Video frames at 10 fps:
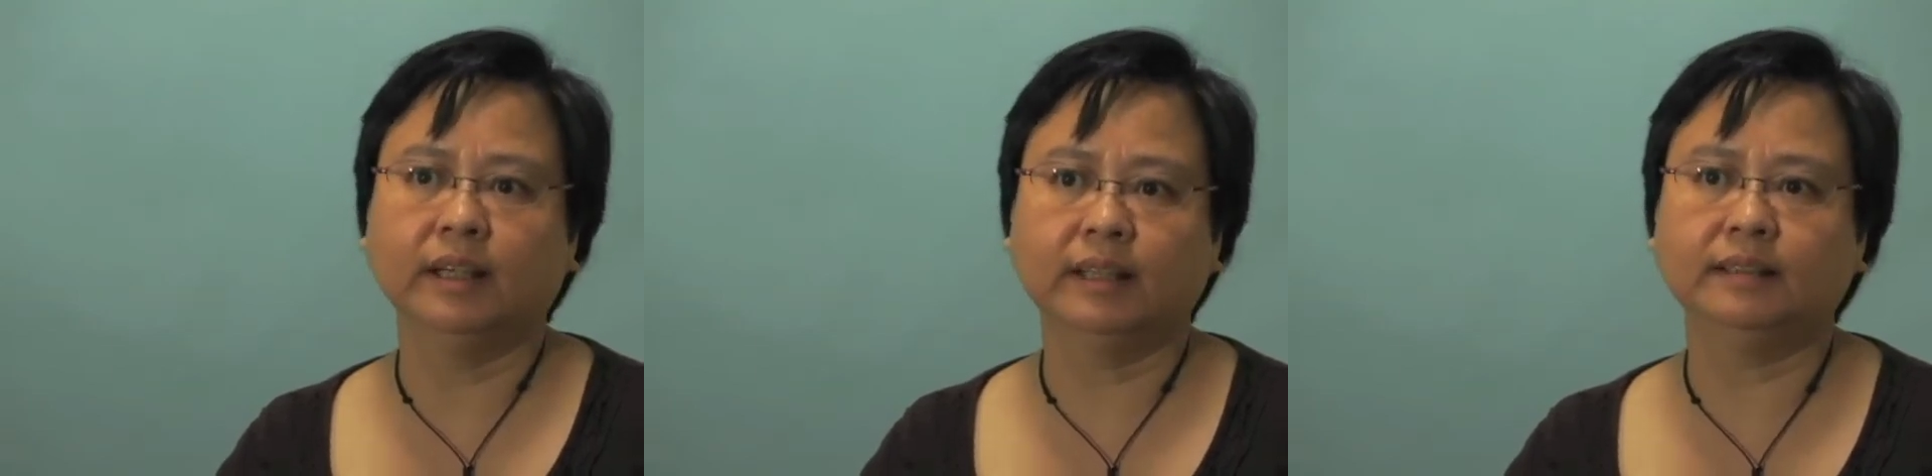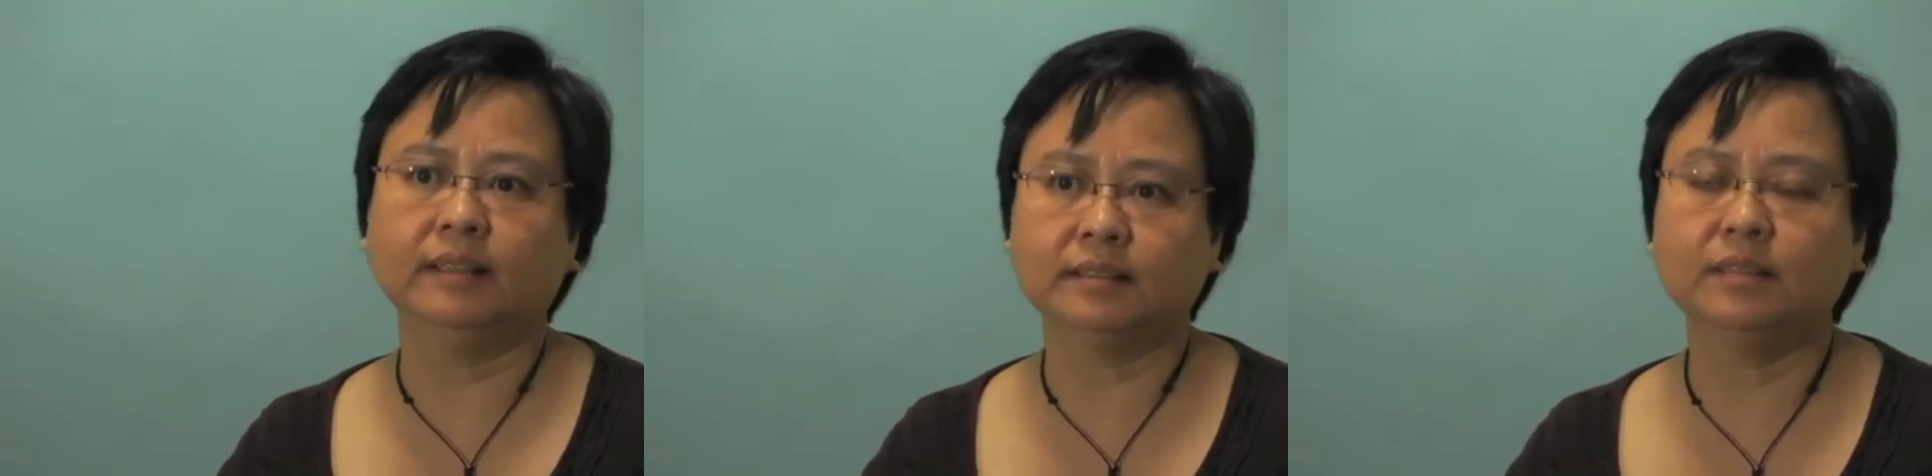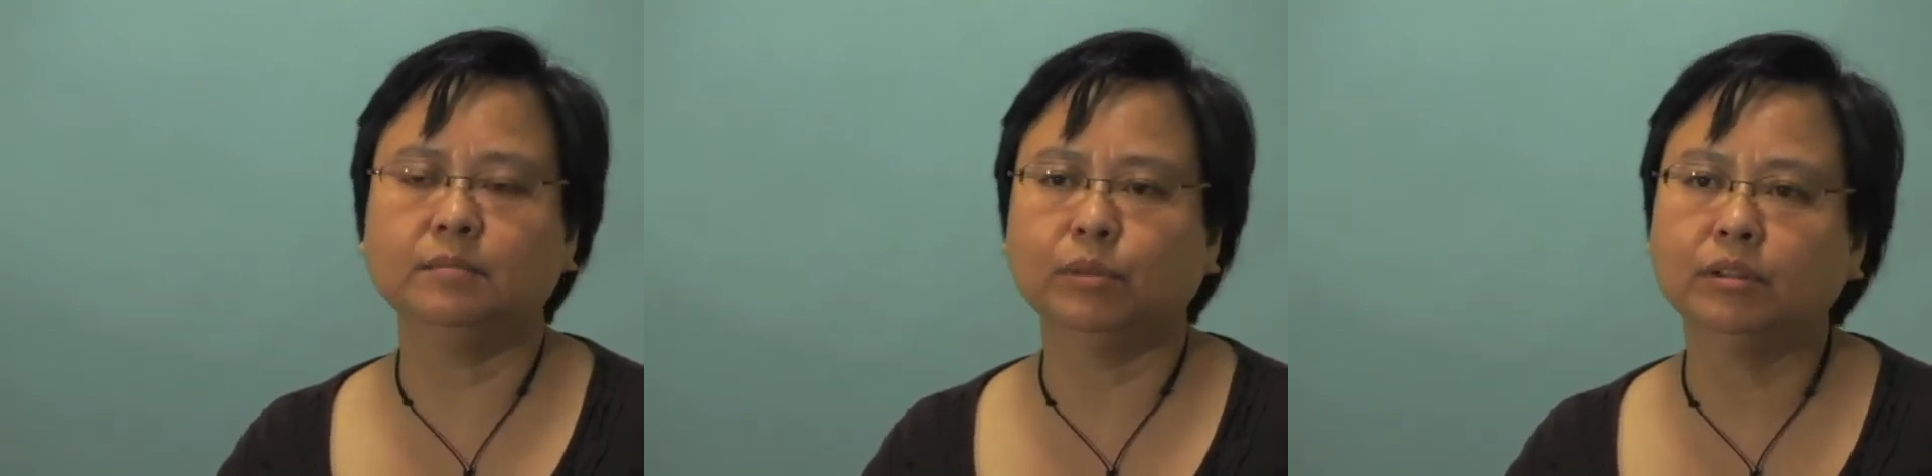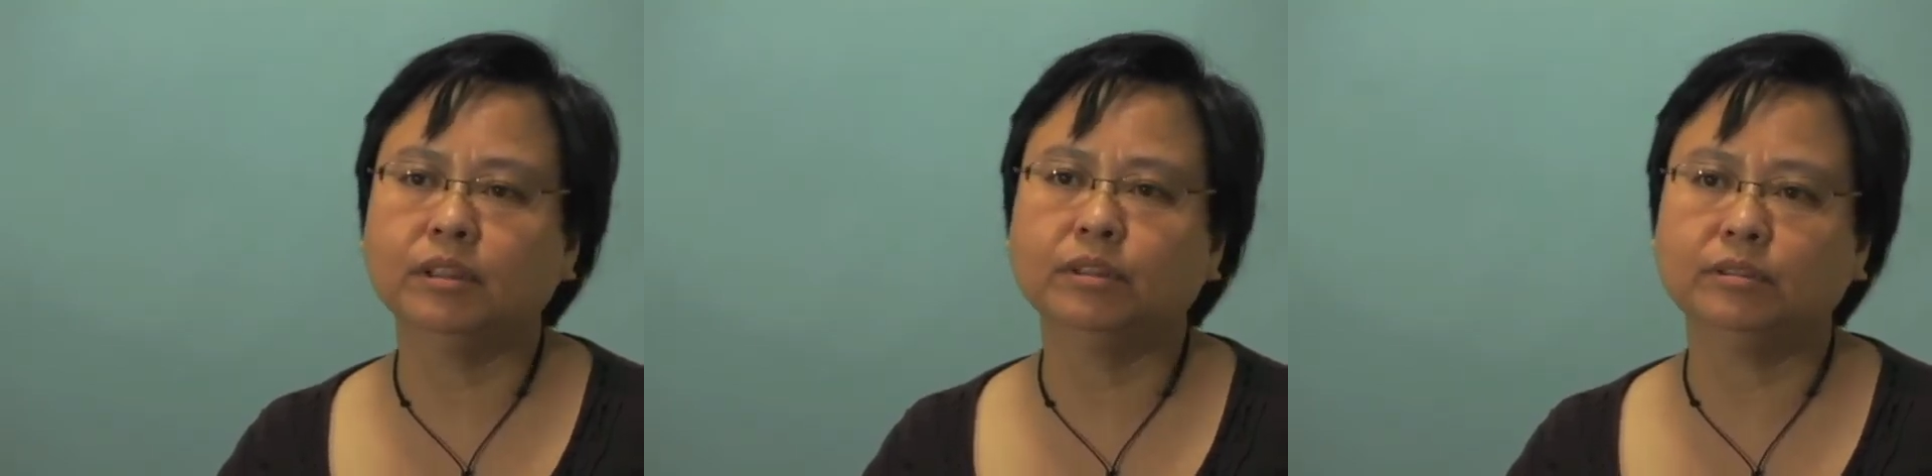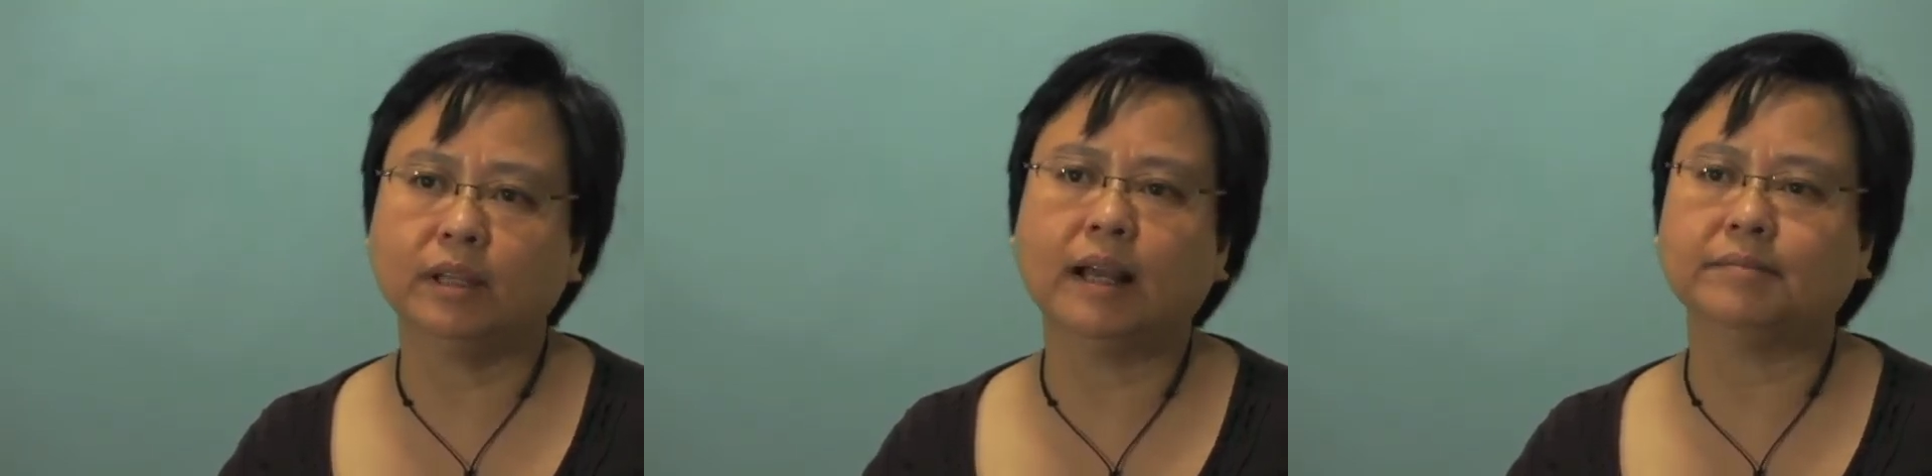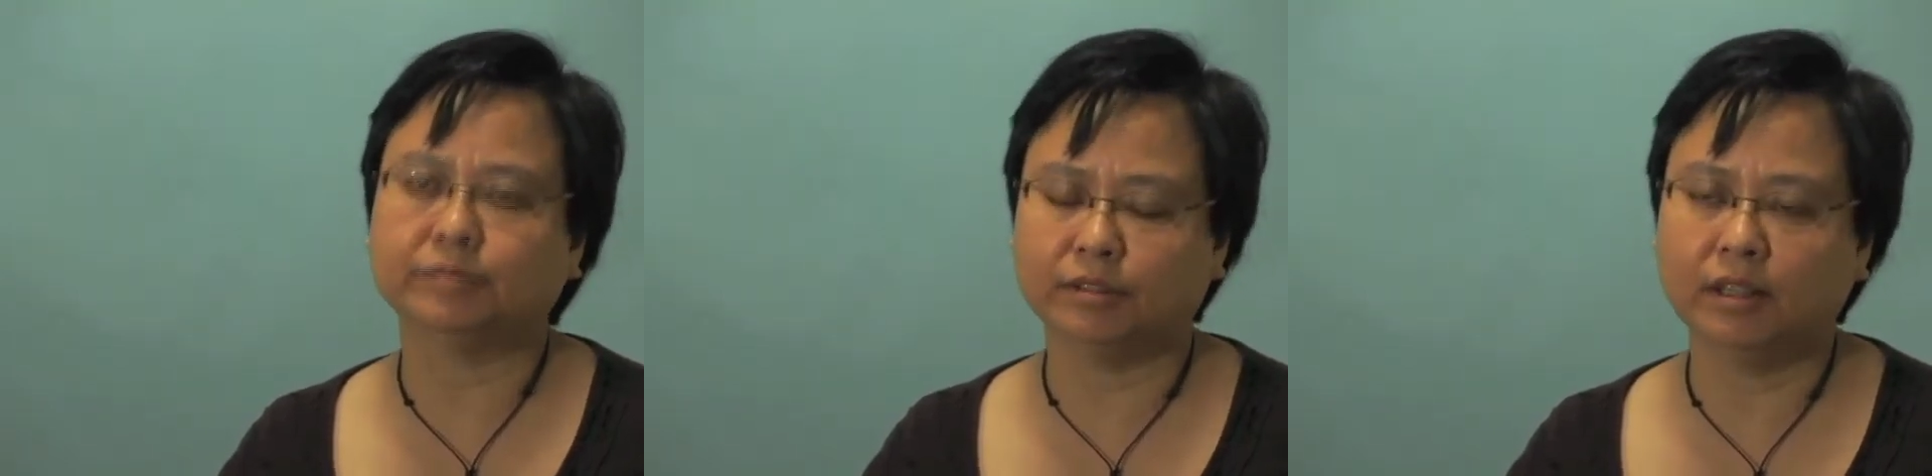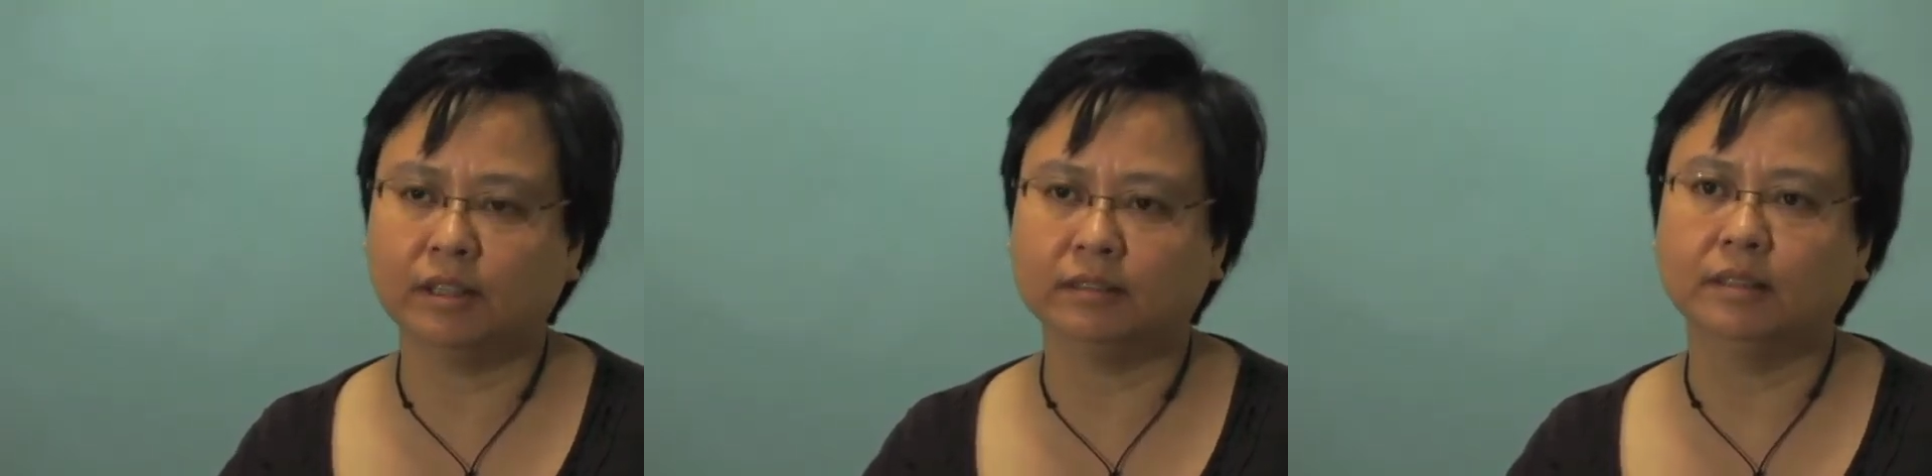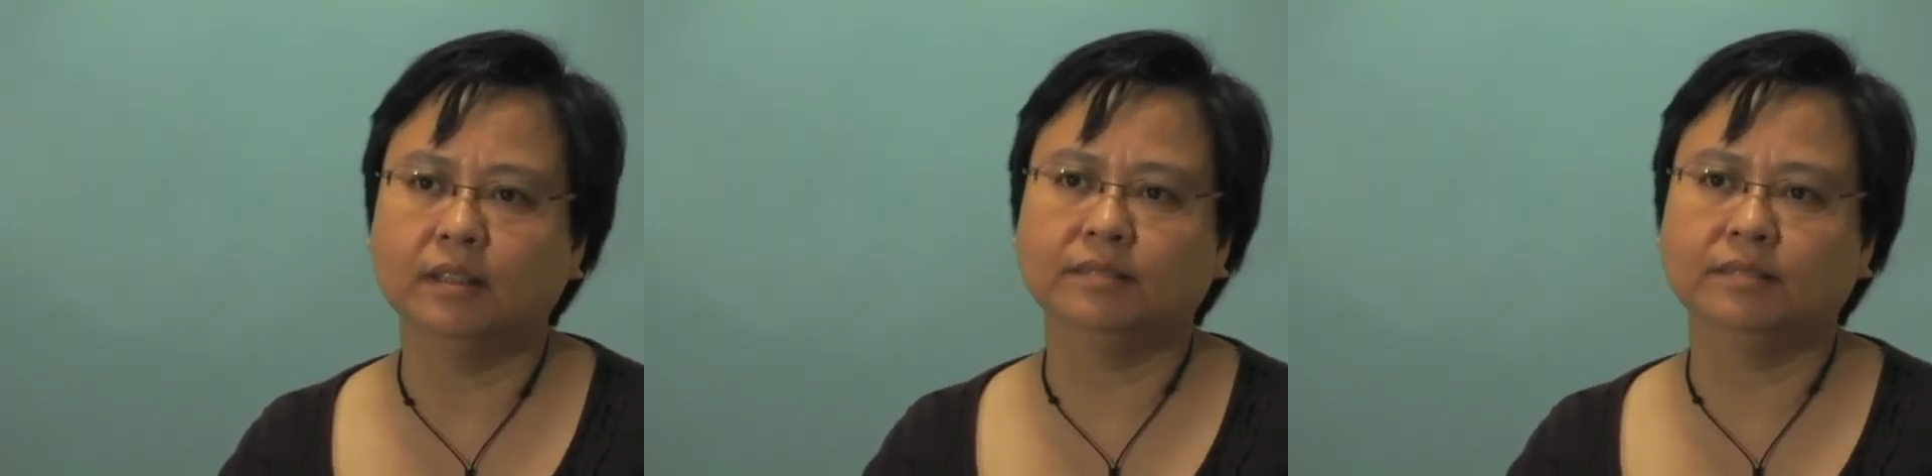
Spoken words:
And it's important upfront